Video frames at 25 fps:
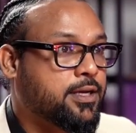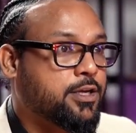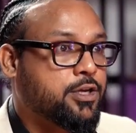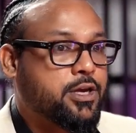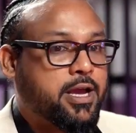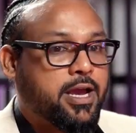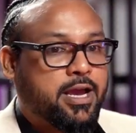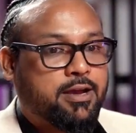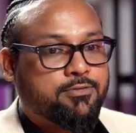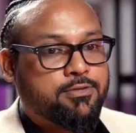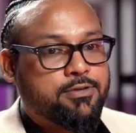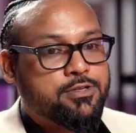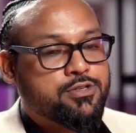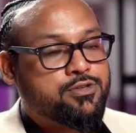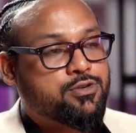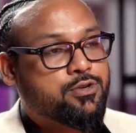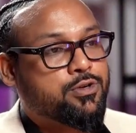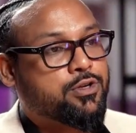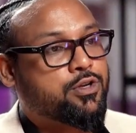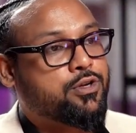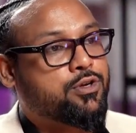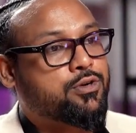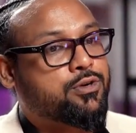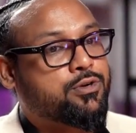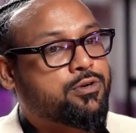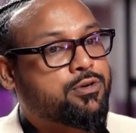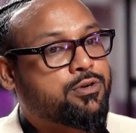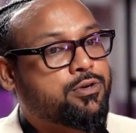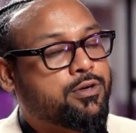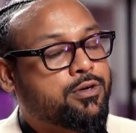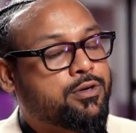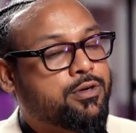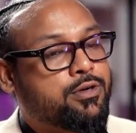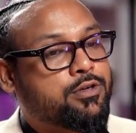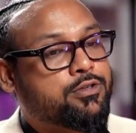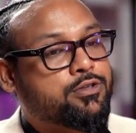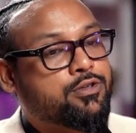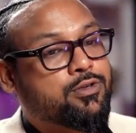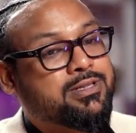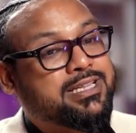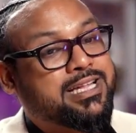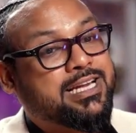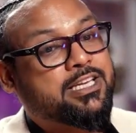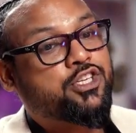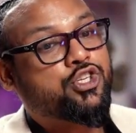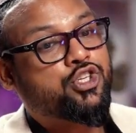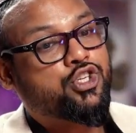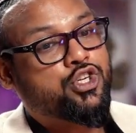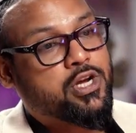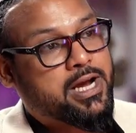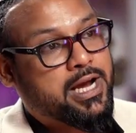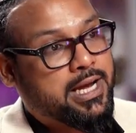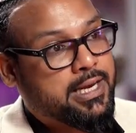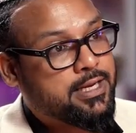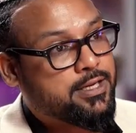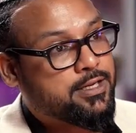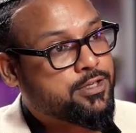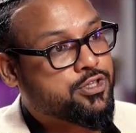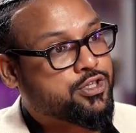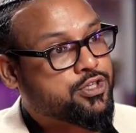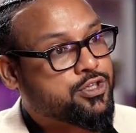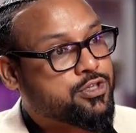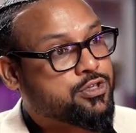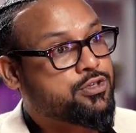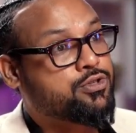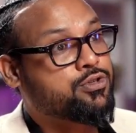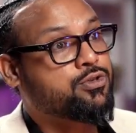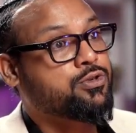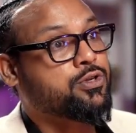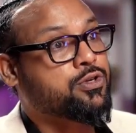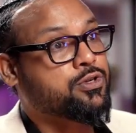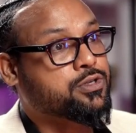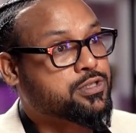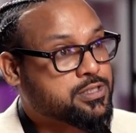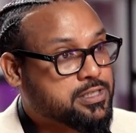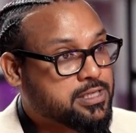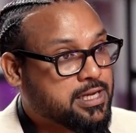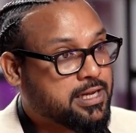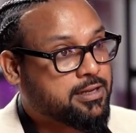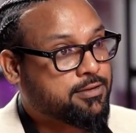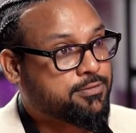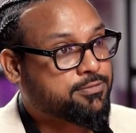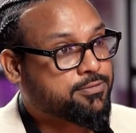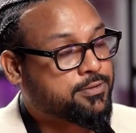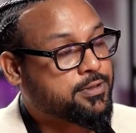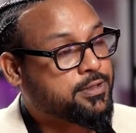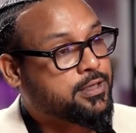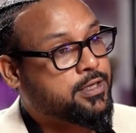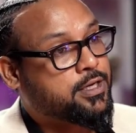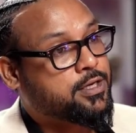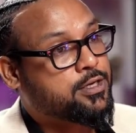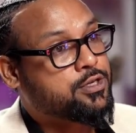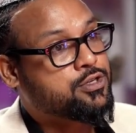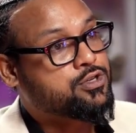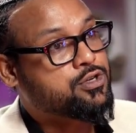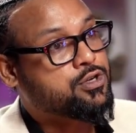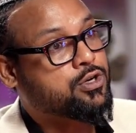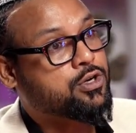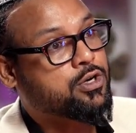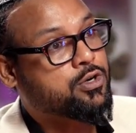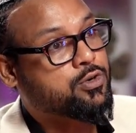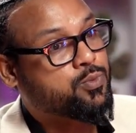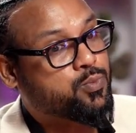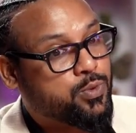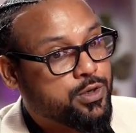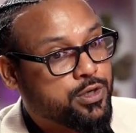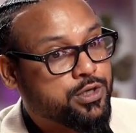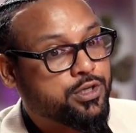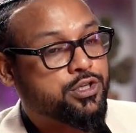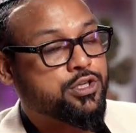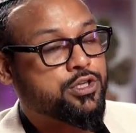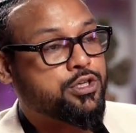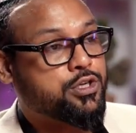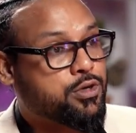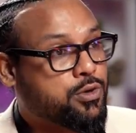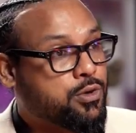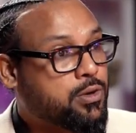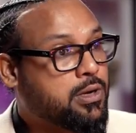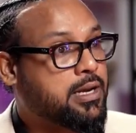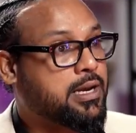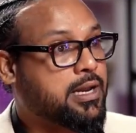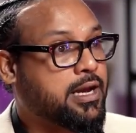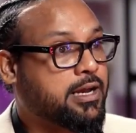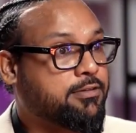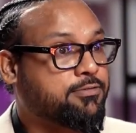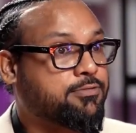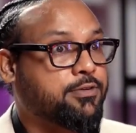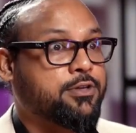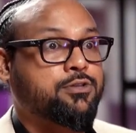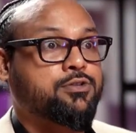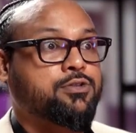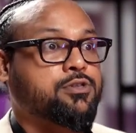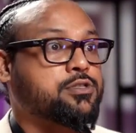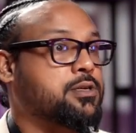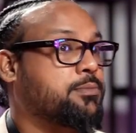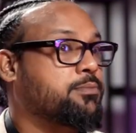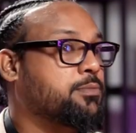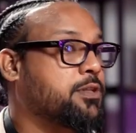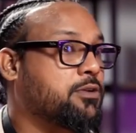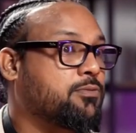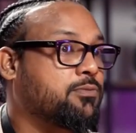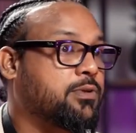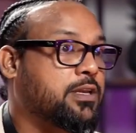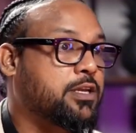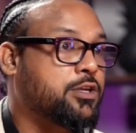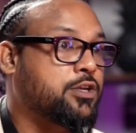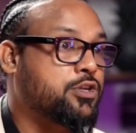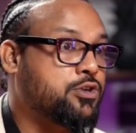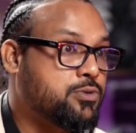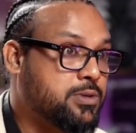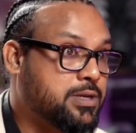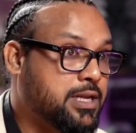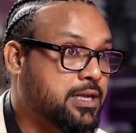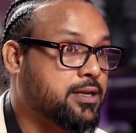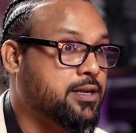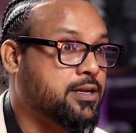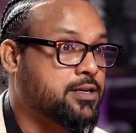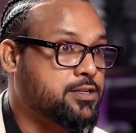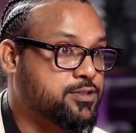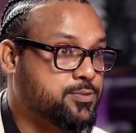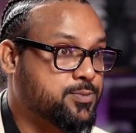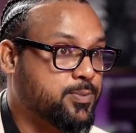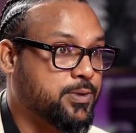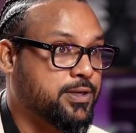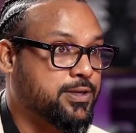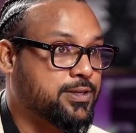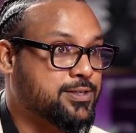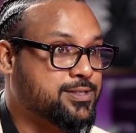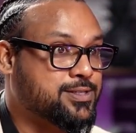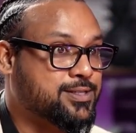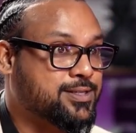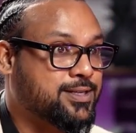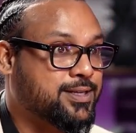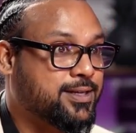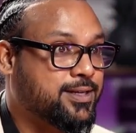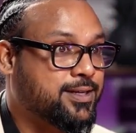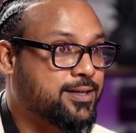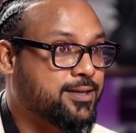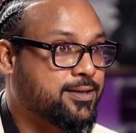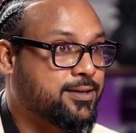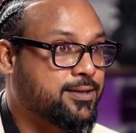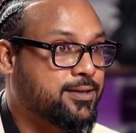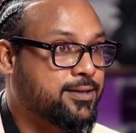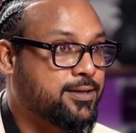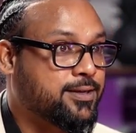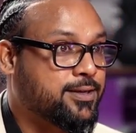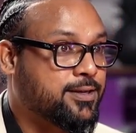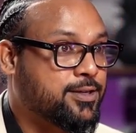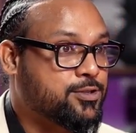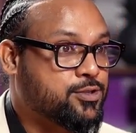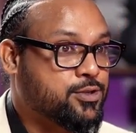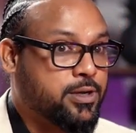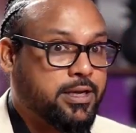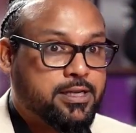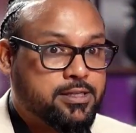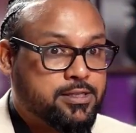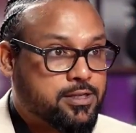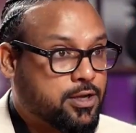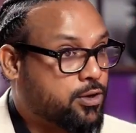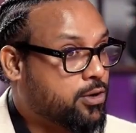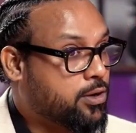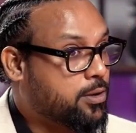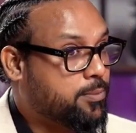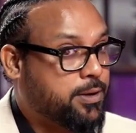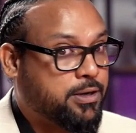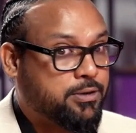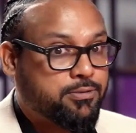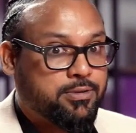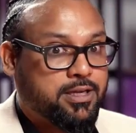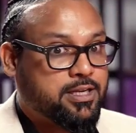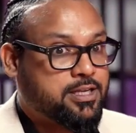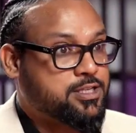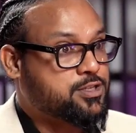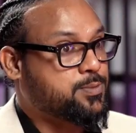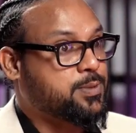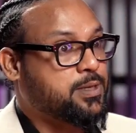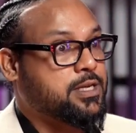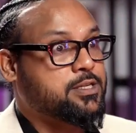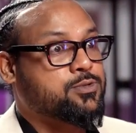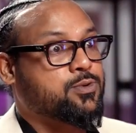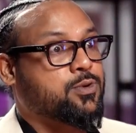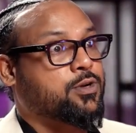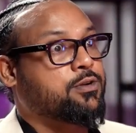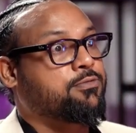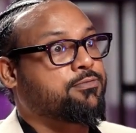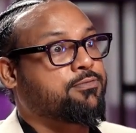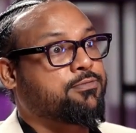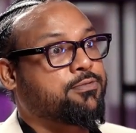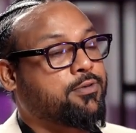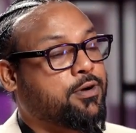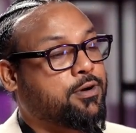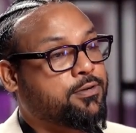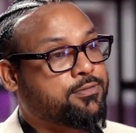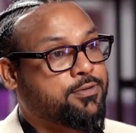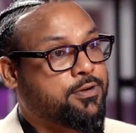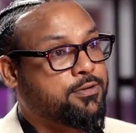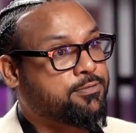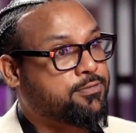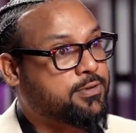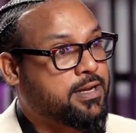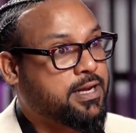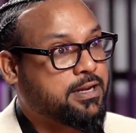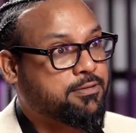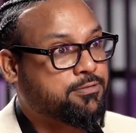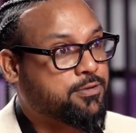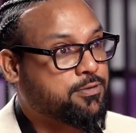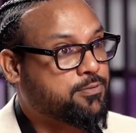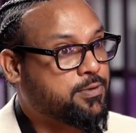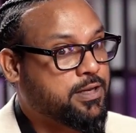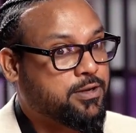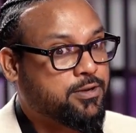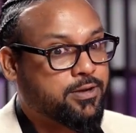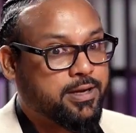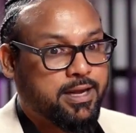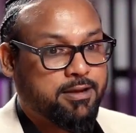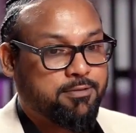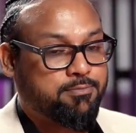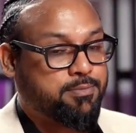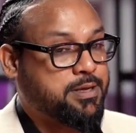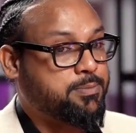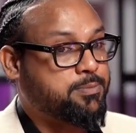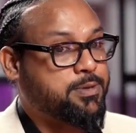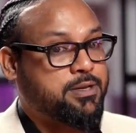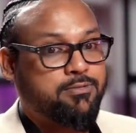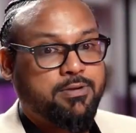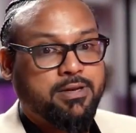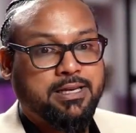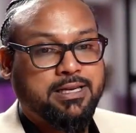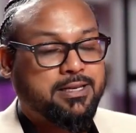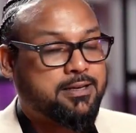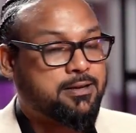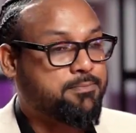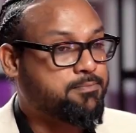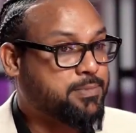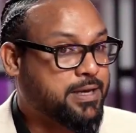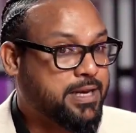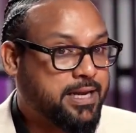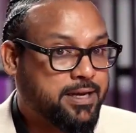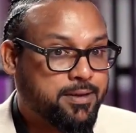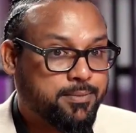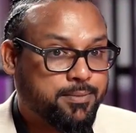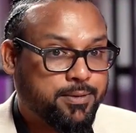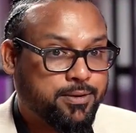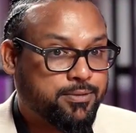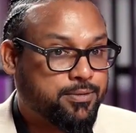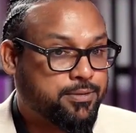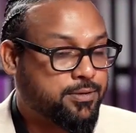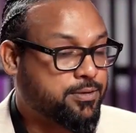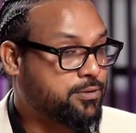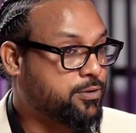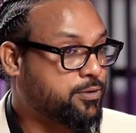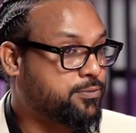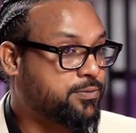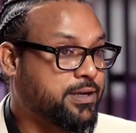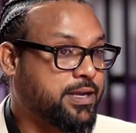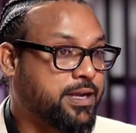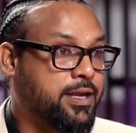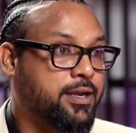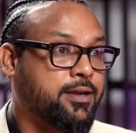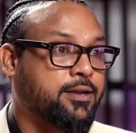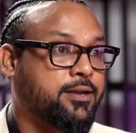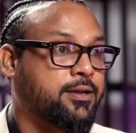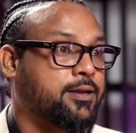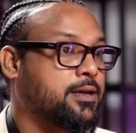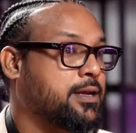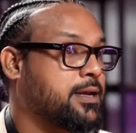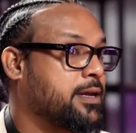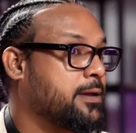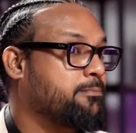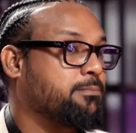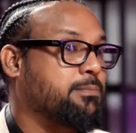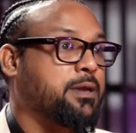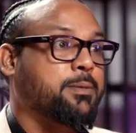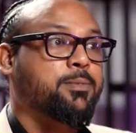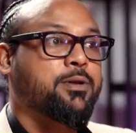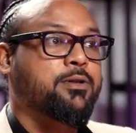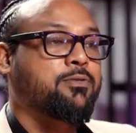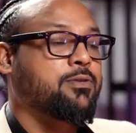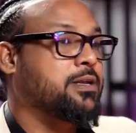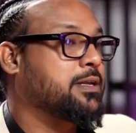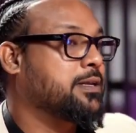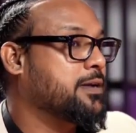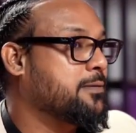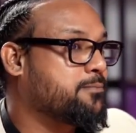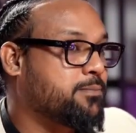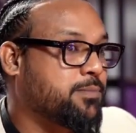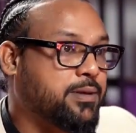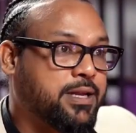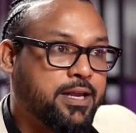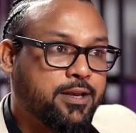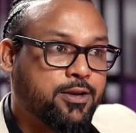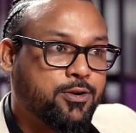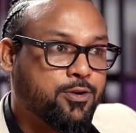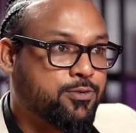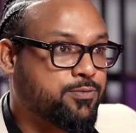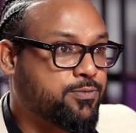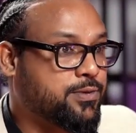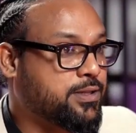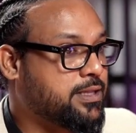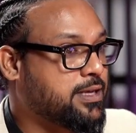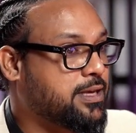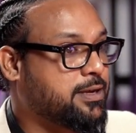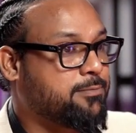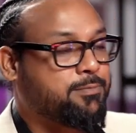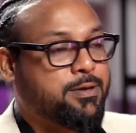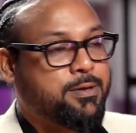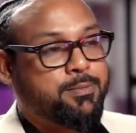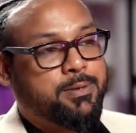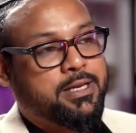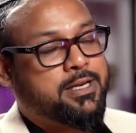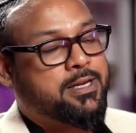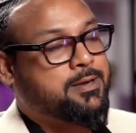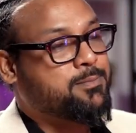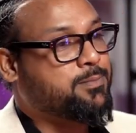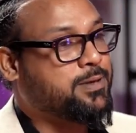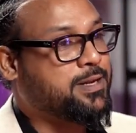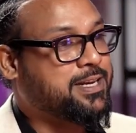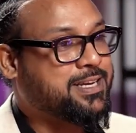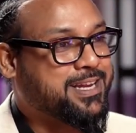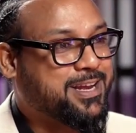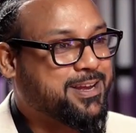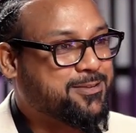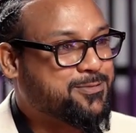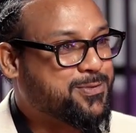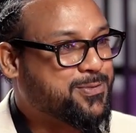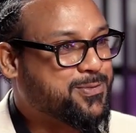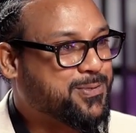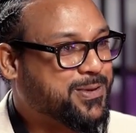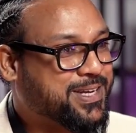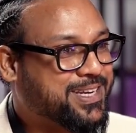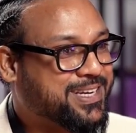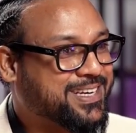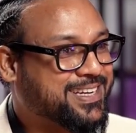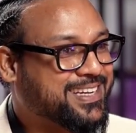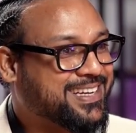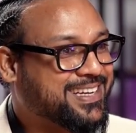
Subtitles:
You haven't took that challenge to yourself to convert your life into something very unique experience. So it's all about the experience of life we will gonna have. People will complain about over here. People will complain over there. People complain everywhere.